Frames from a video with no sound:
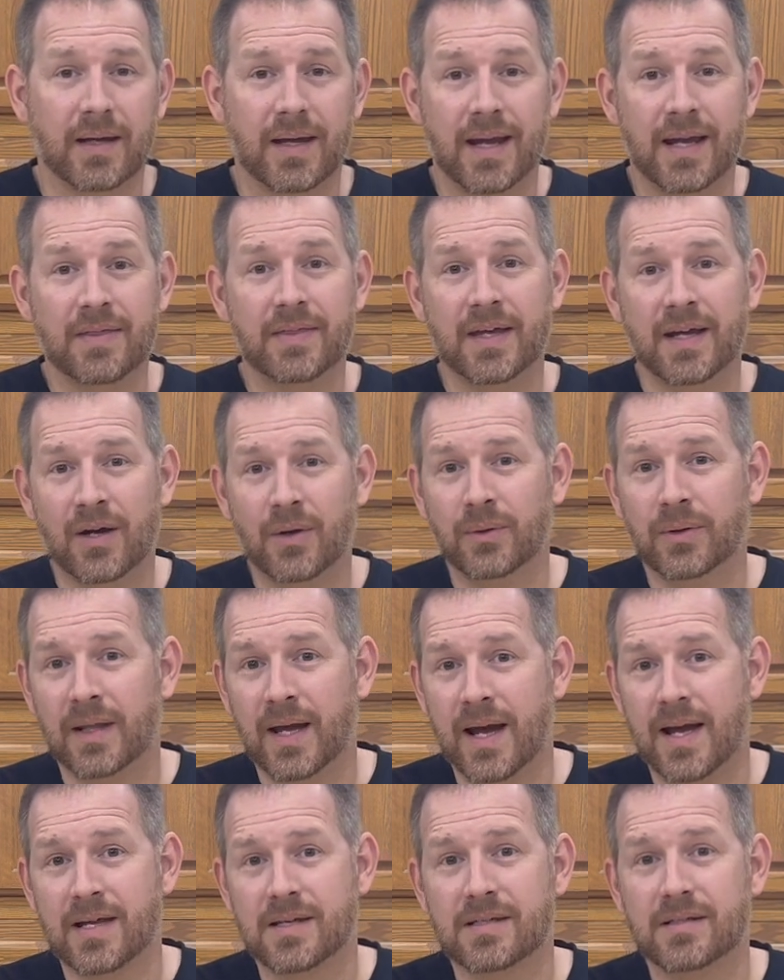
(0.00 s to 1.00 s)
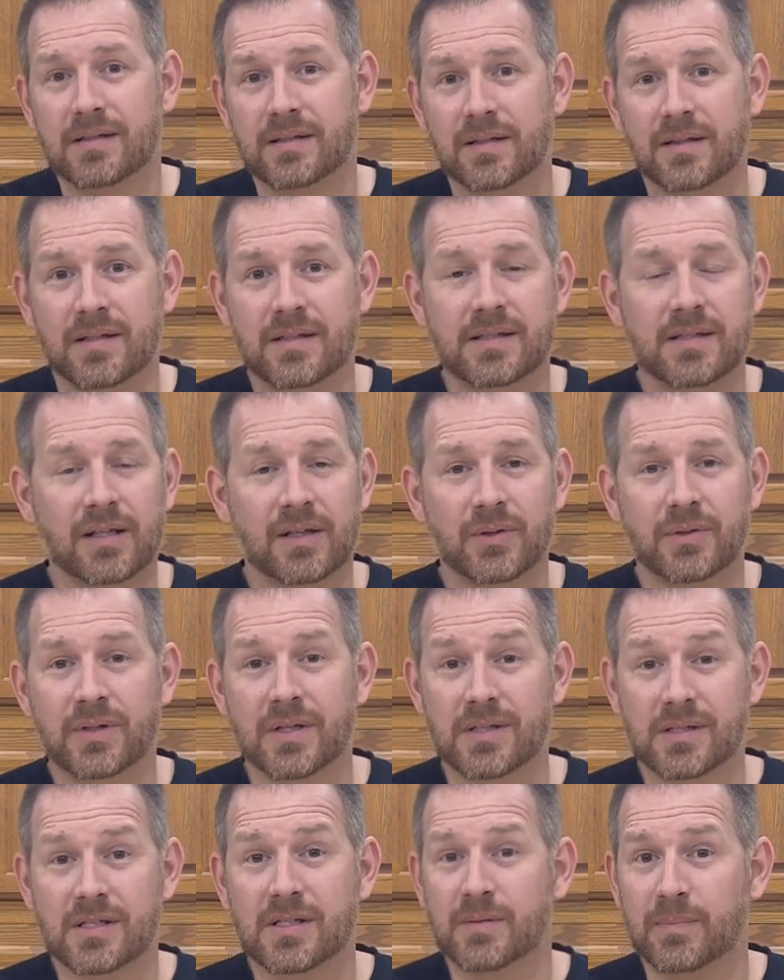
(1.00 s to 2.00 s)
And they outlast these yellow
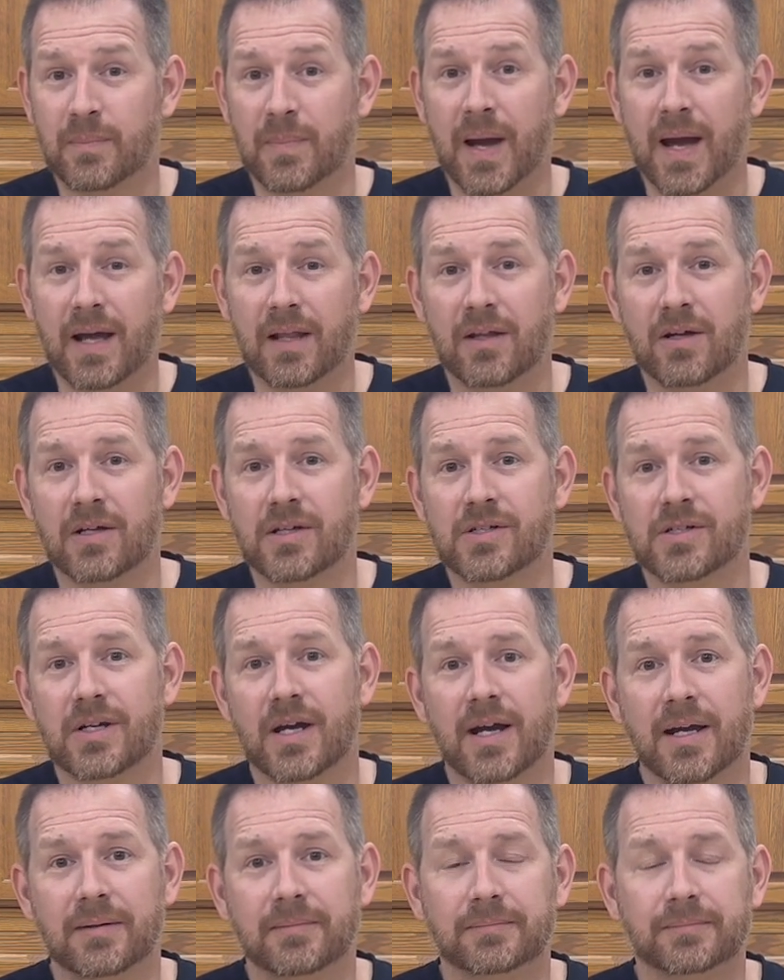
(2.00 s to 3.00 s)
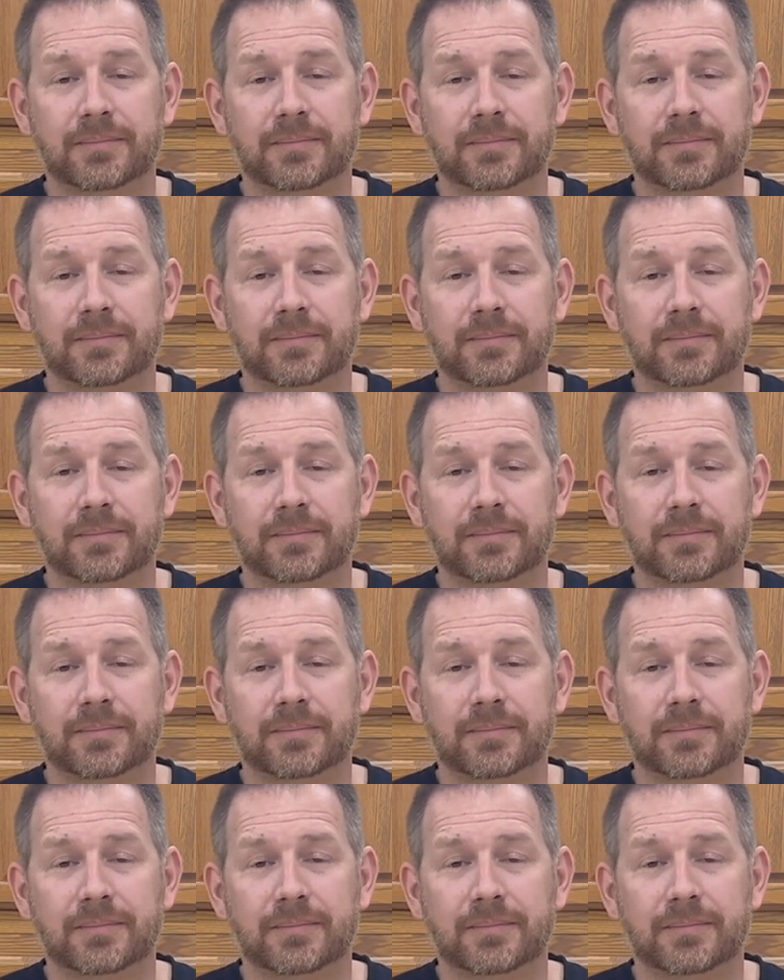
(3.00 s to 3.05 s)
discs by a long shot.